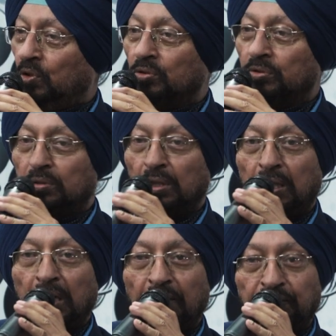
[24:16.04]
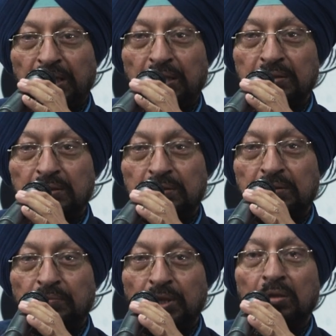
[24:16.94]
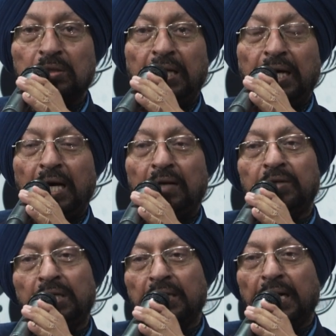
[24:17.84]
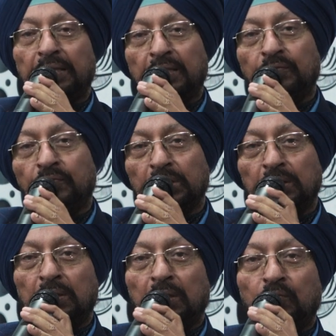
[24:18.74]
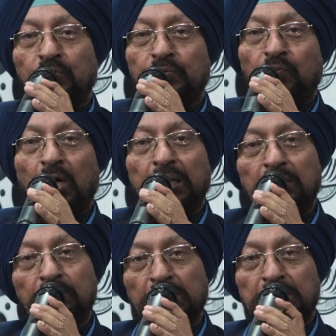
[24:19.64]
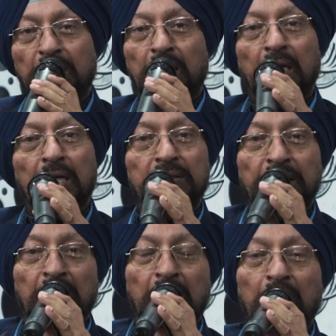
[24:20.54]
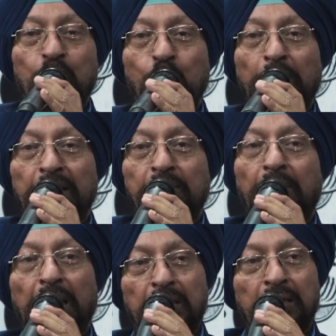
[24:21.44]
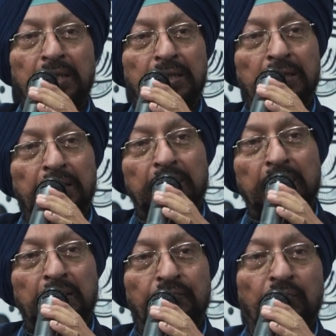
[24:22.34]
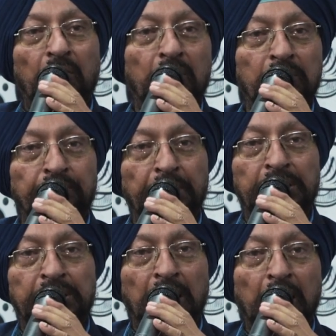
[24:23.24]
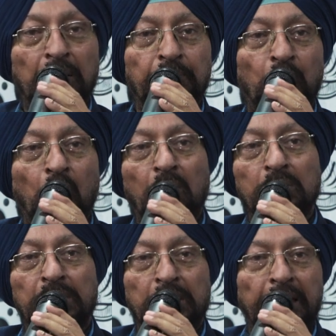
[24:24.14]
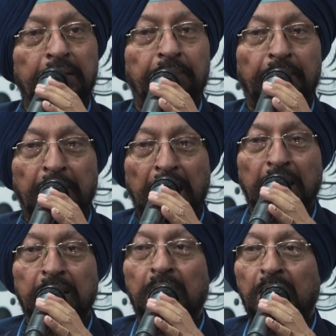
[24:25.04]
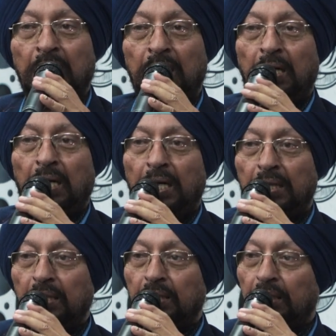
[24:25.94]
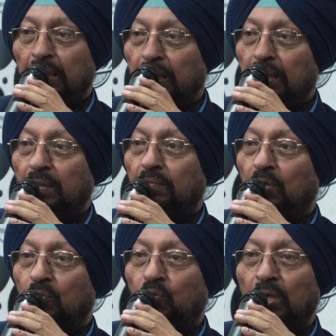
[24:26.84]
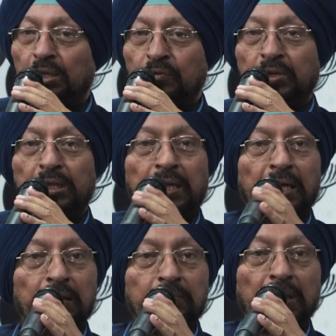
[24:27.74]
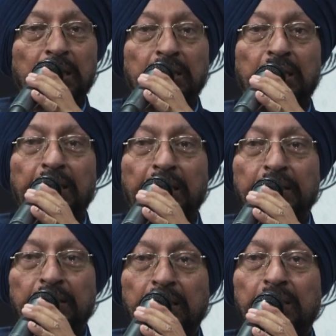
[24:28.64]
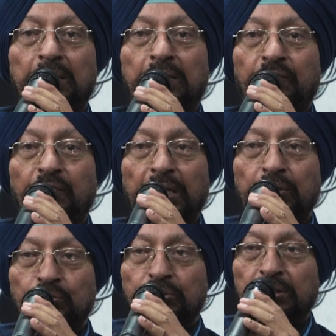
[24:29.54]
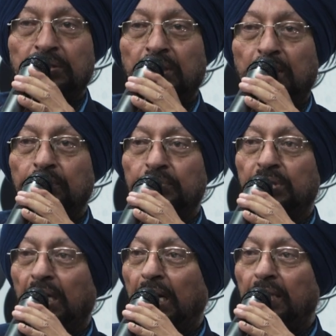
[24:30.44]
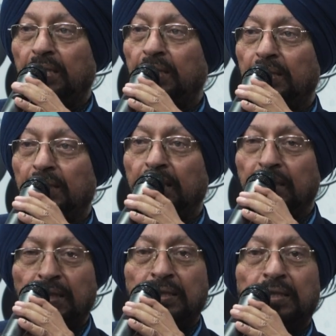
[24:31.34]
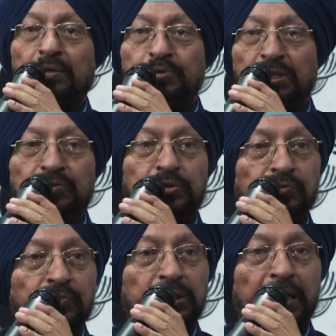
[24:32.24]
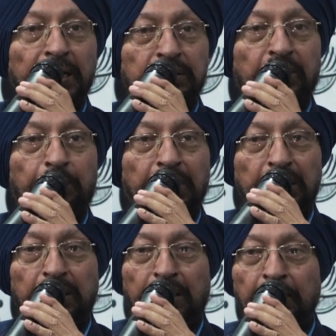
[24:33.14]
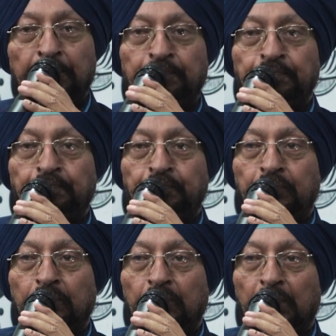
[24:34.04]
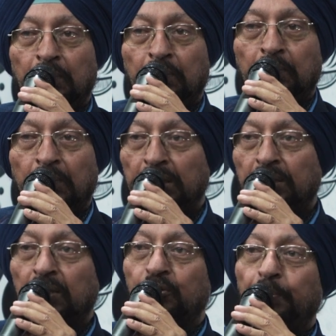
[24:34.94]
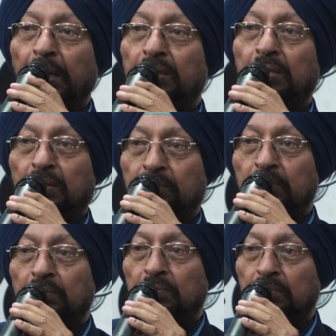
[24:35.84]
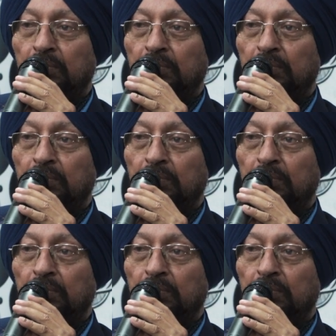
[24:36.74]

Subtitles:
those Africans. Because they have interacted with one Mr. Kalasinga, who had migrated from Punjab long time back, and he worked with them and created the value systems, and he integrated himself with that community, that they respected him.